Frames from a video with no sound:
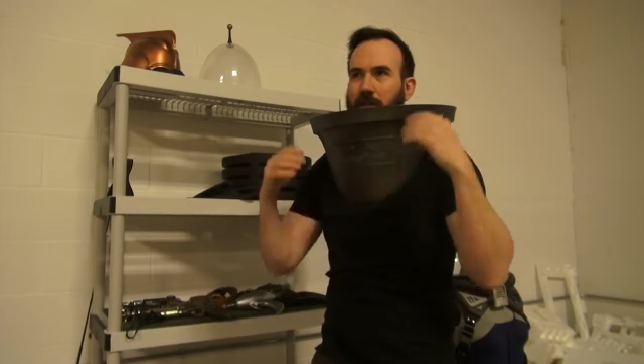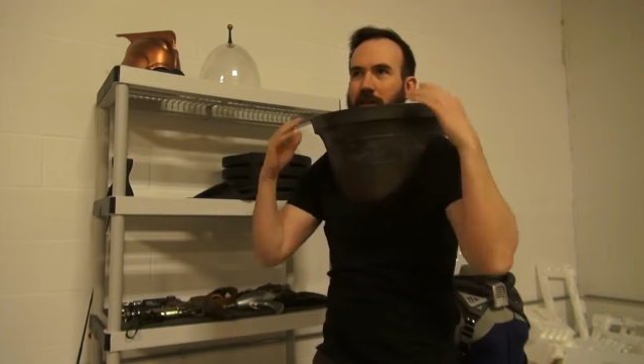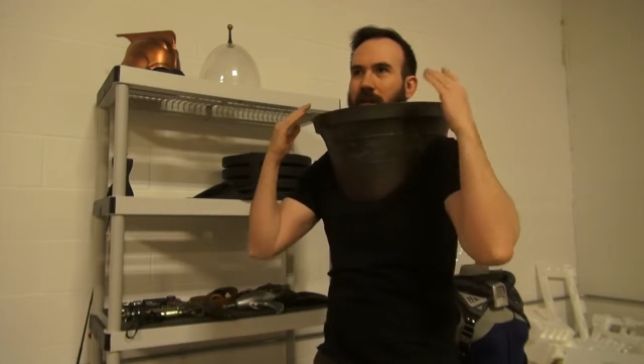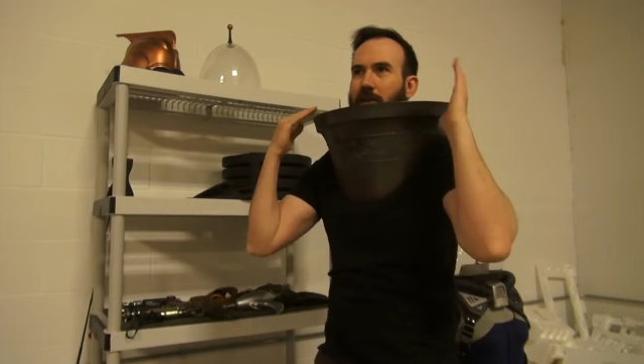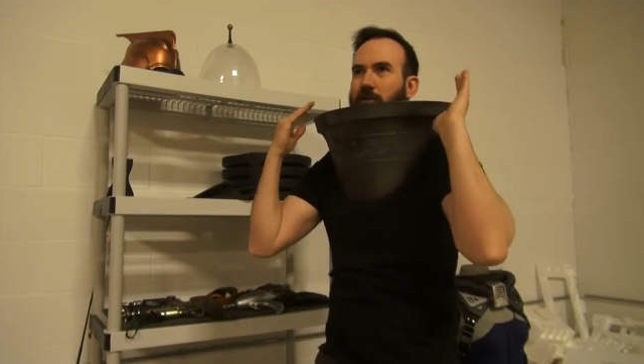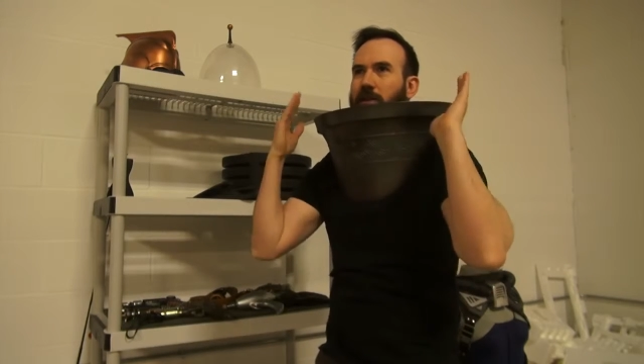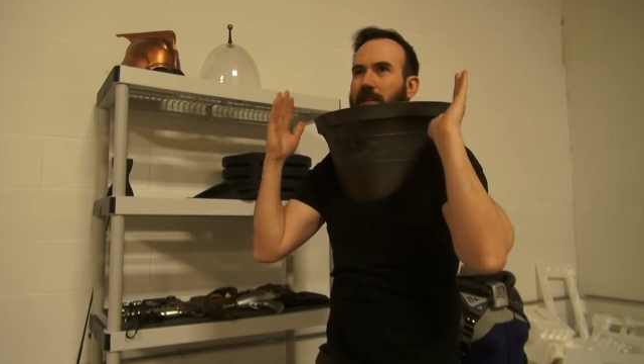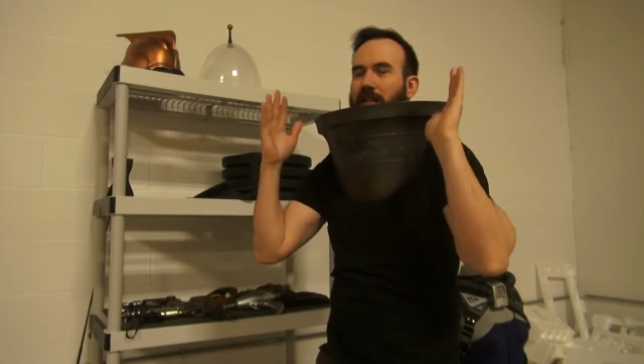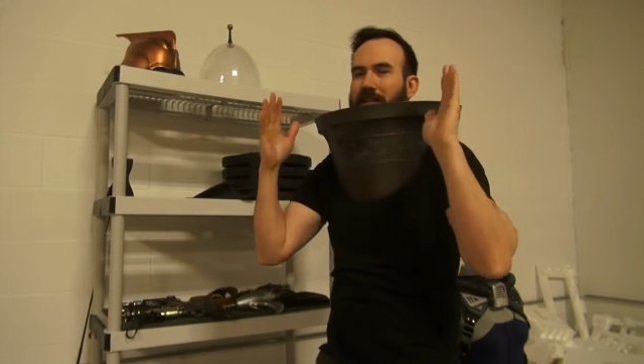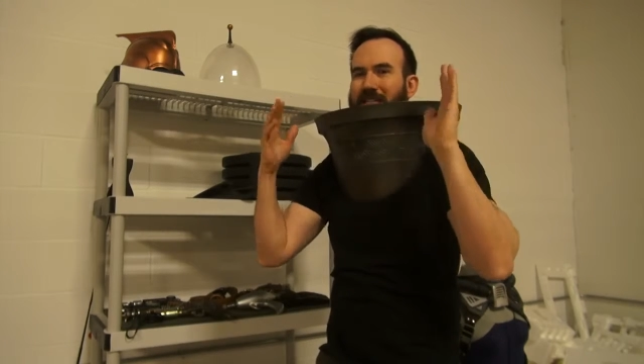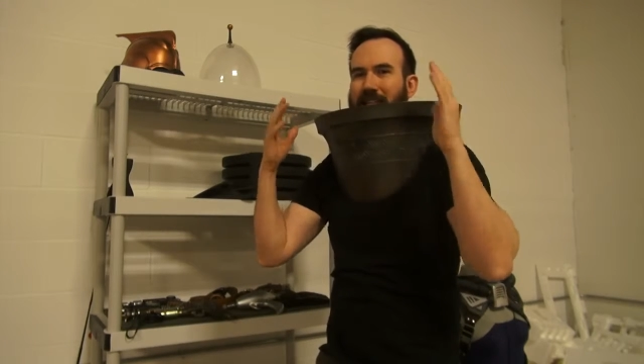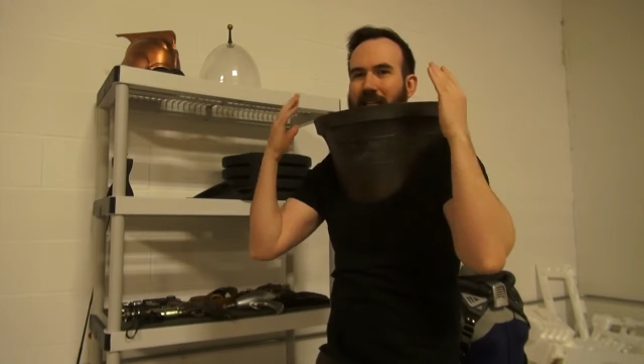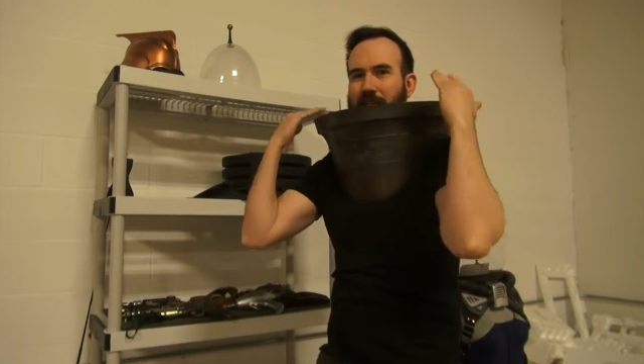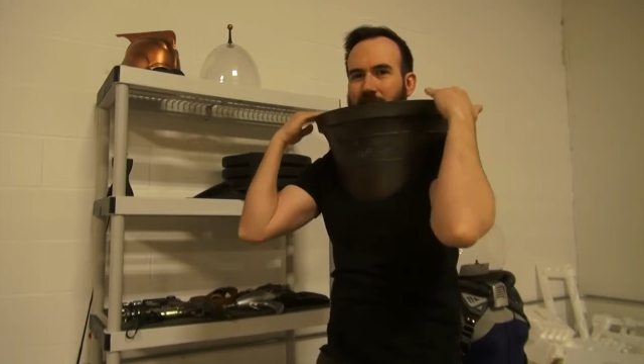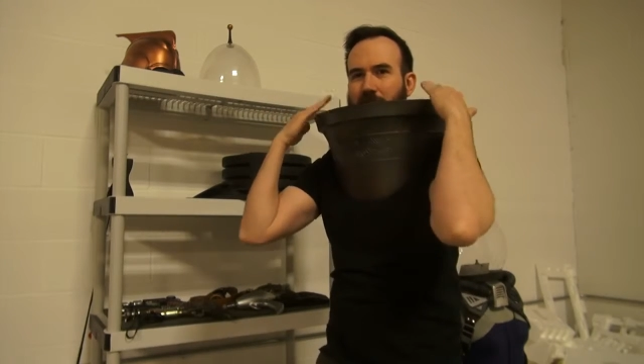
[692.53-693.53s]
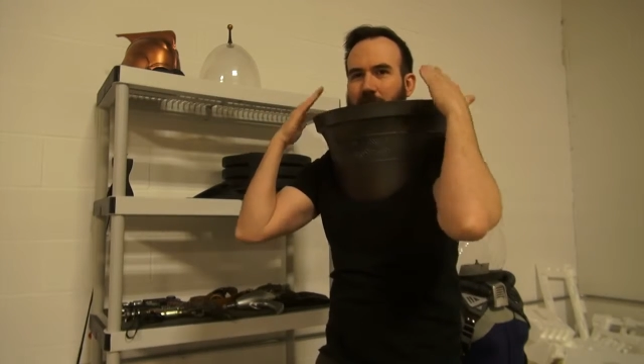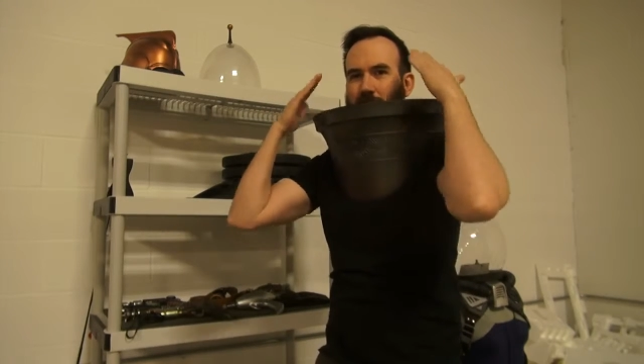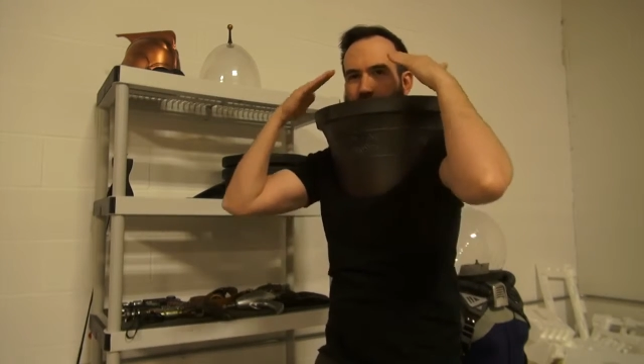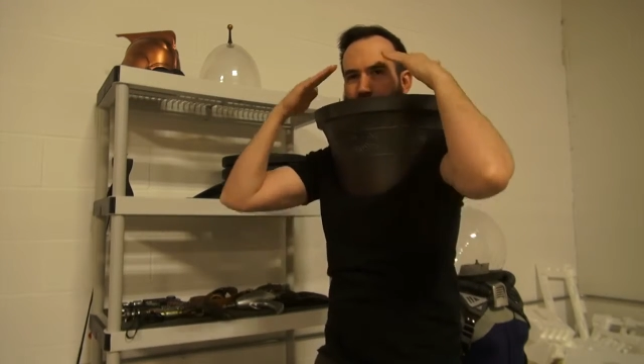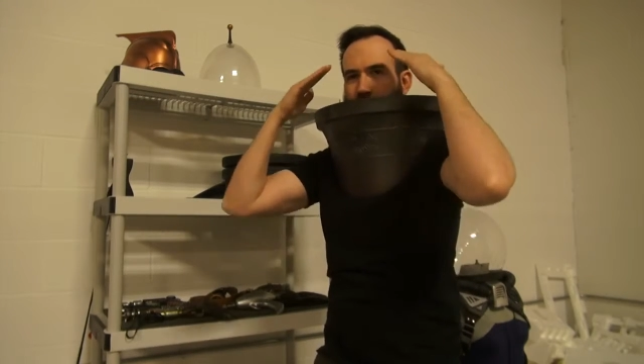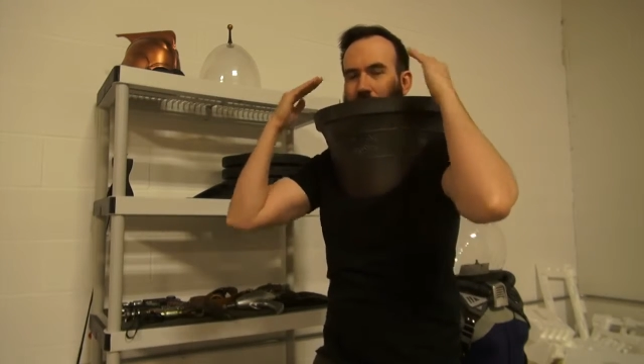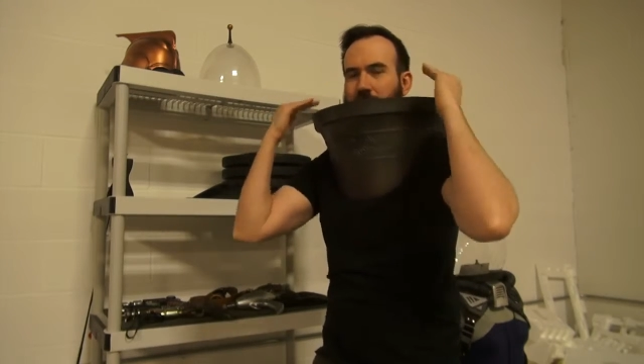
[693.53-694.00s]
and I realized I
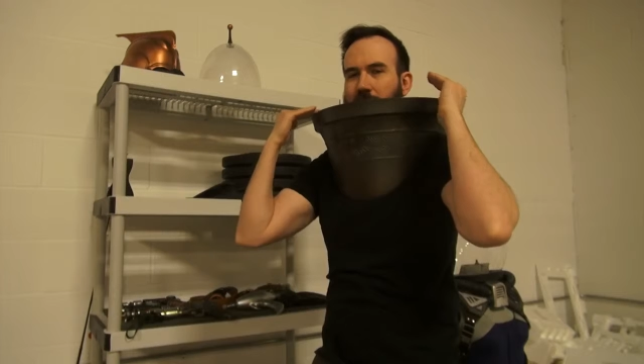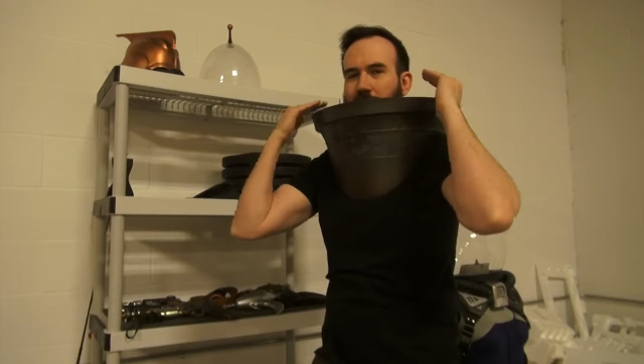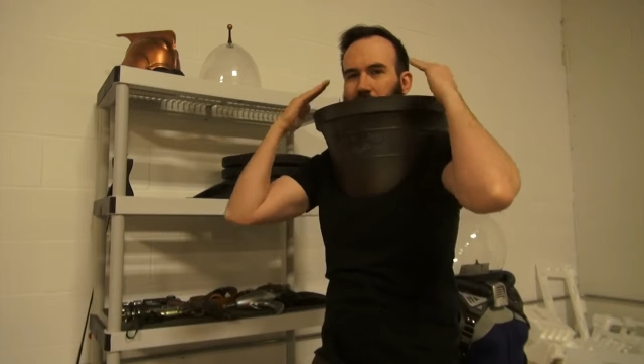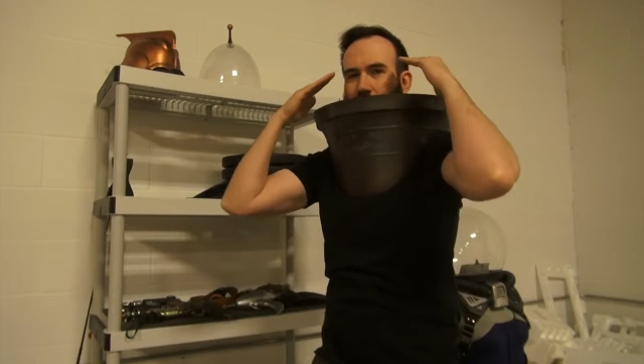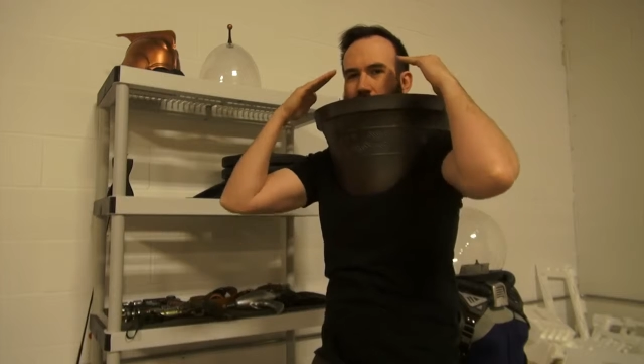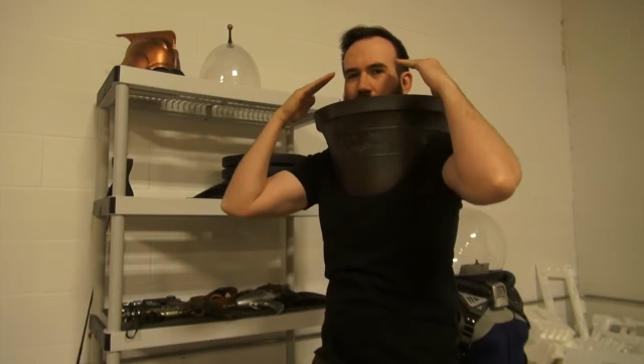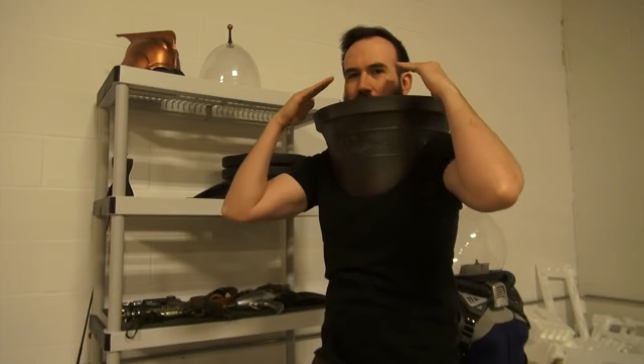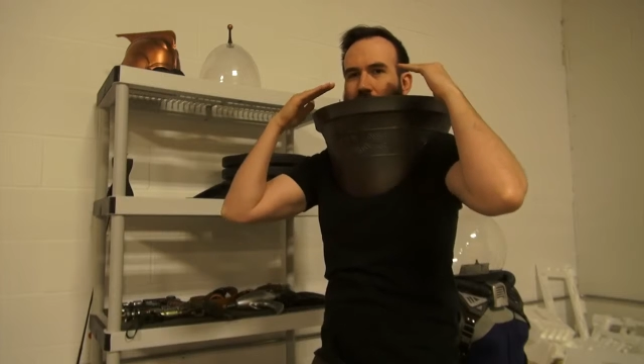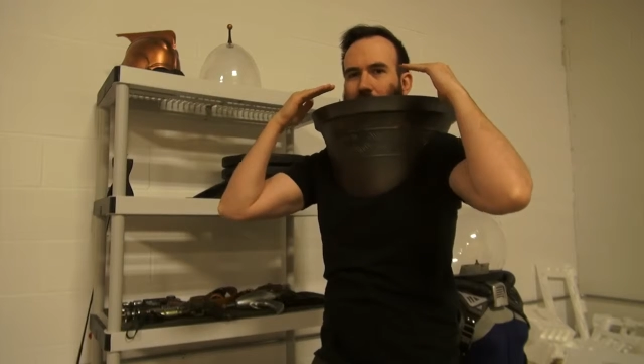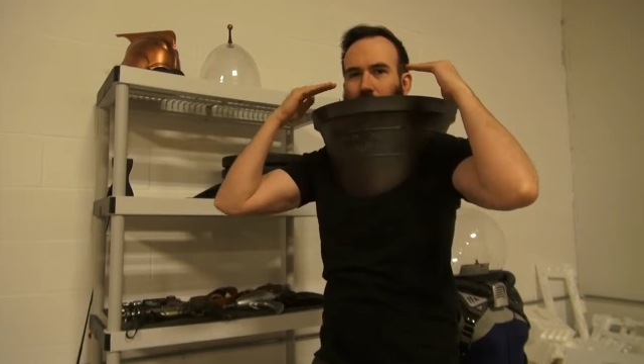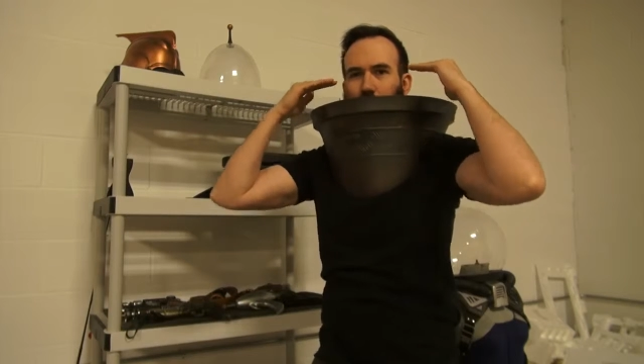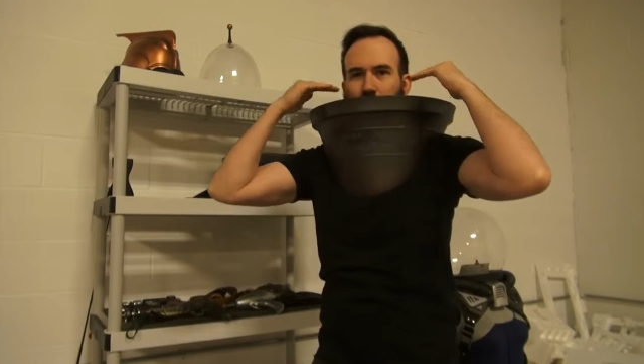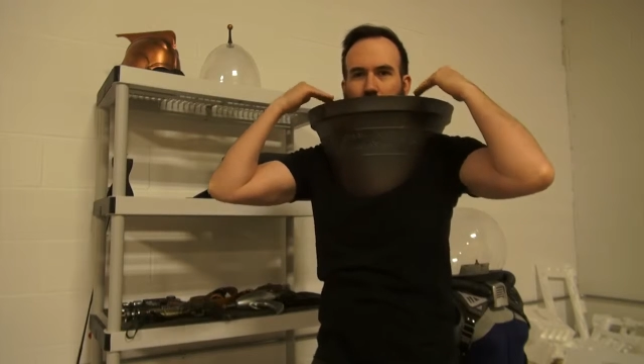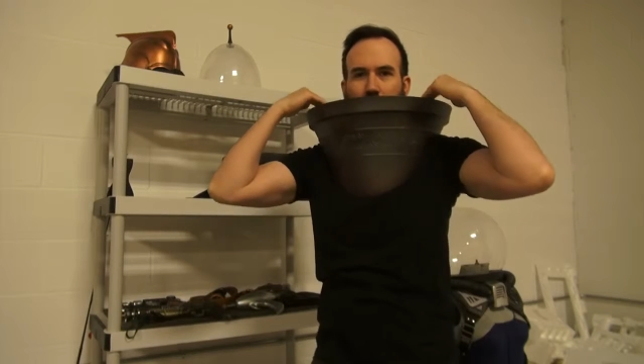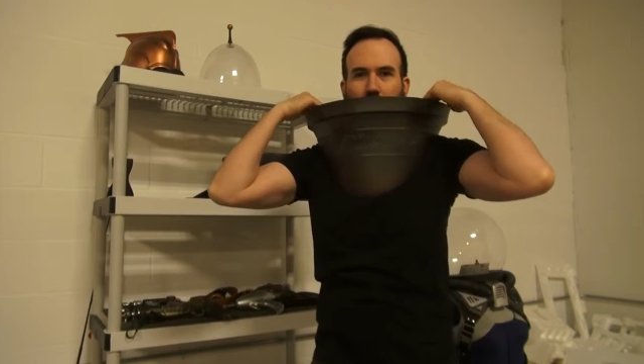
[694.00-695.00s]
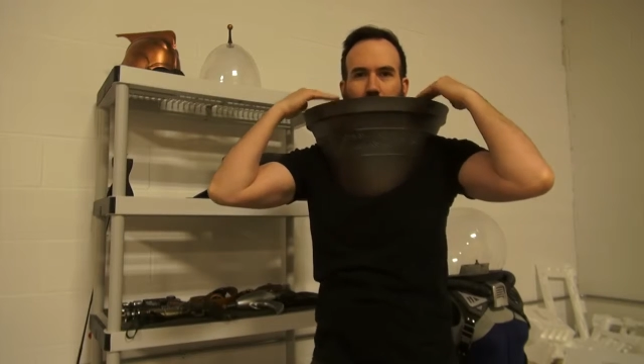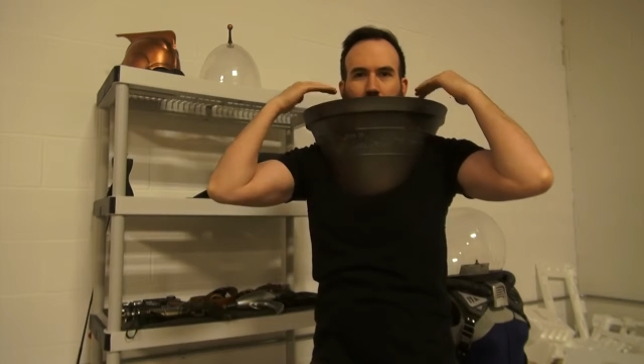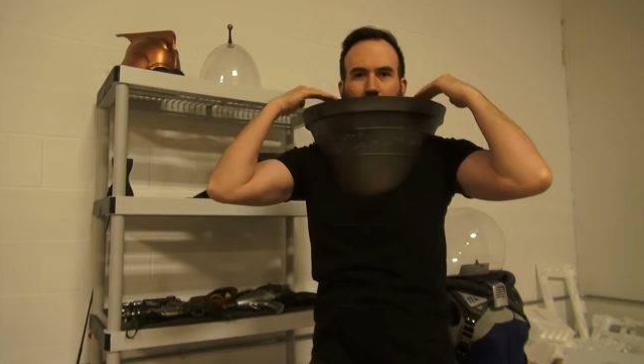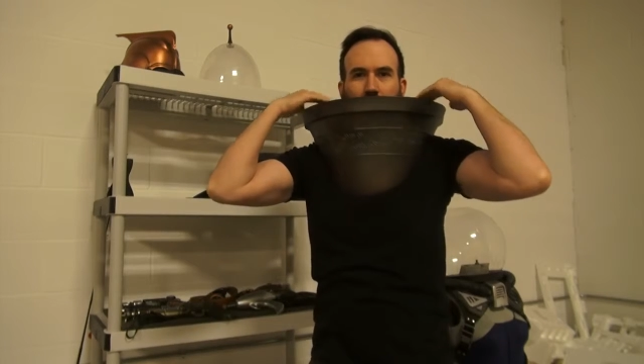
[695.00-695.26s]
needed to get something that would